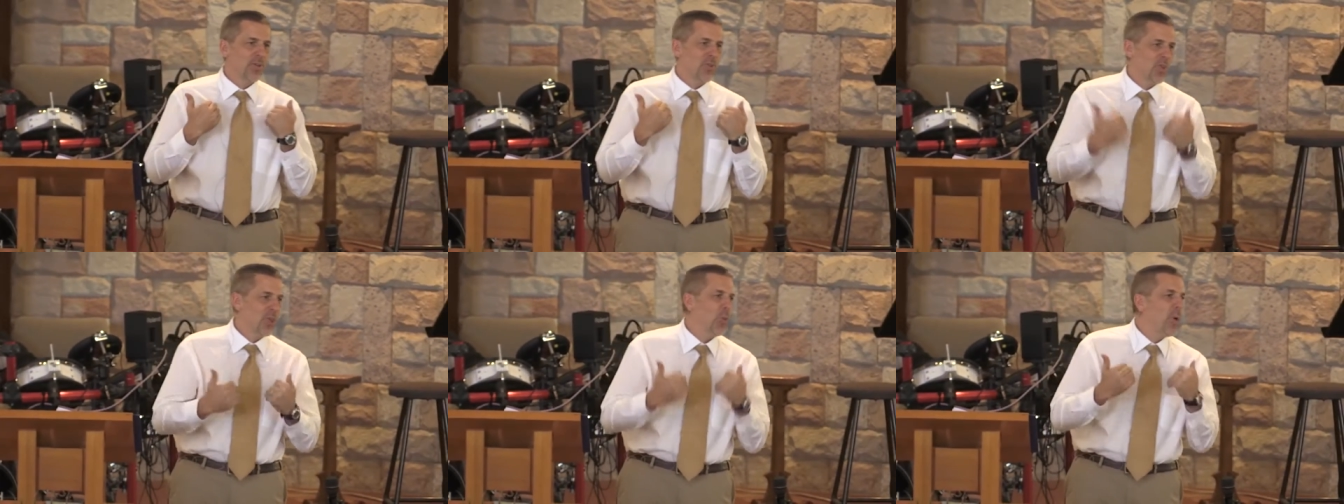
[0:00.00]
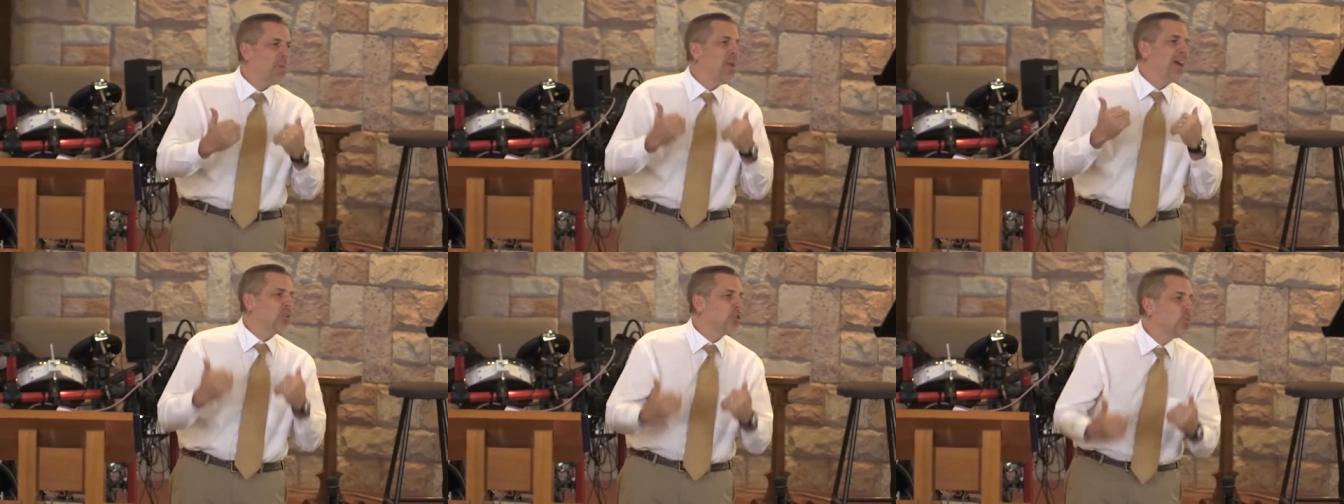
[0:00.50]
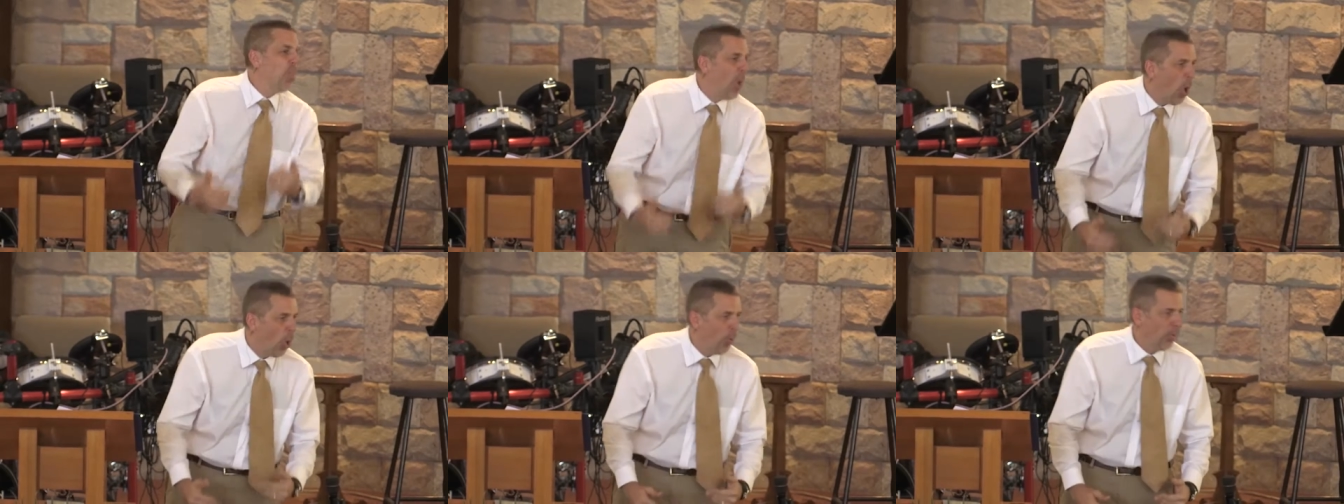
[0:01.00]
so that we might do
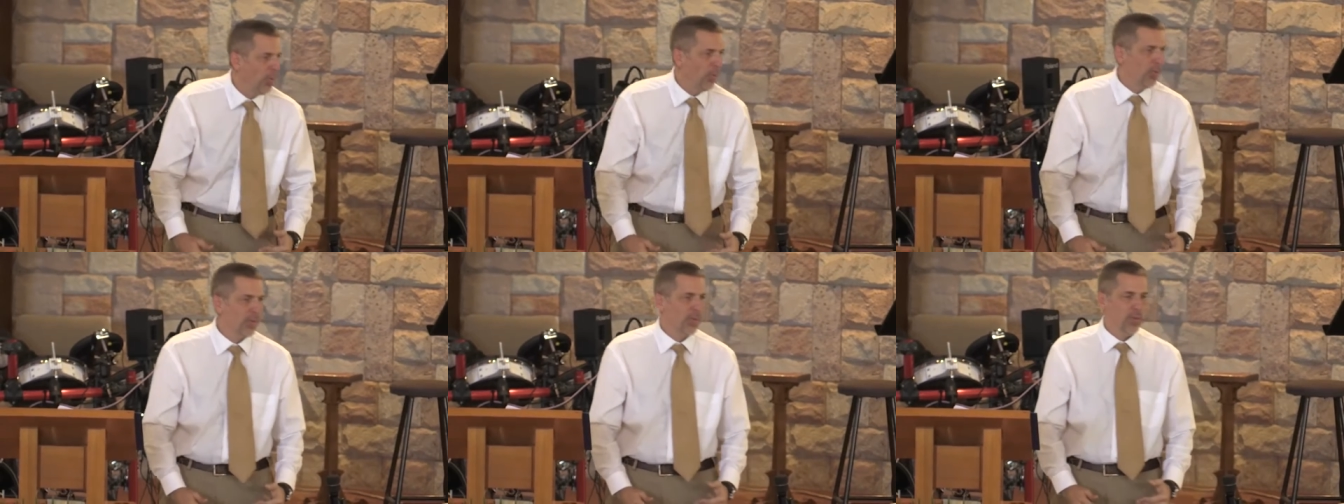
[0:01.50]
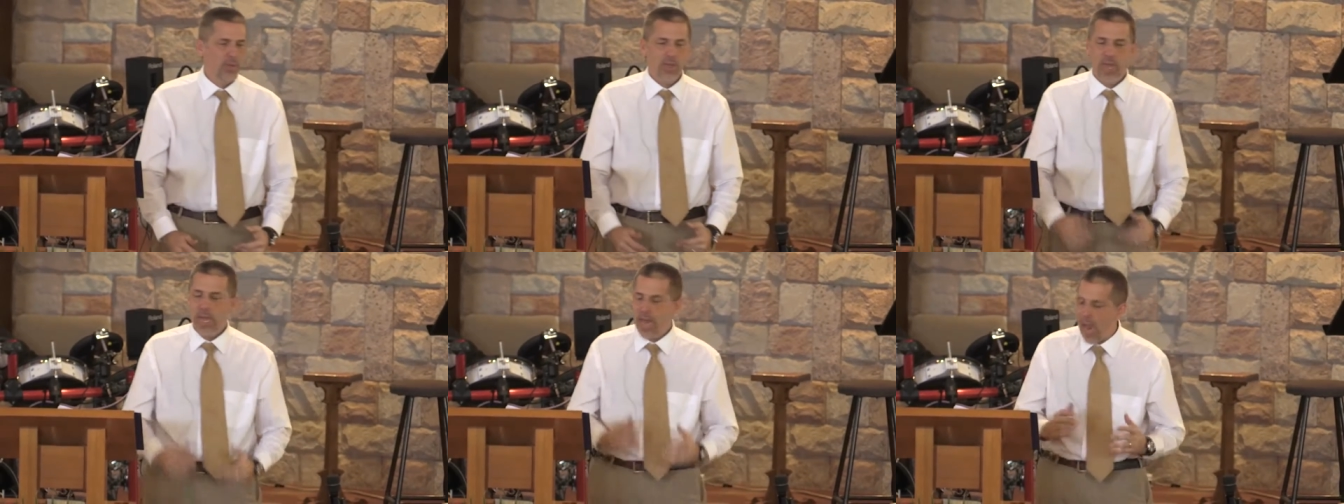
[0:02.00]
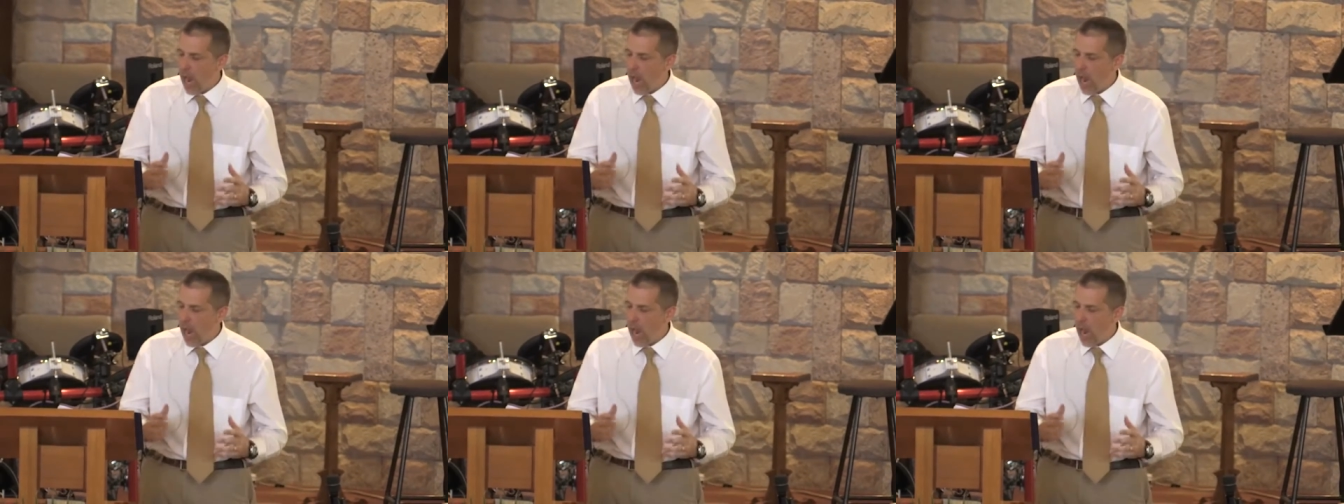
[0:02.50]
both and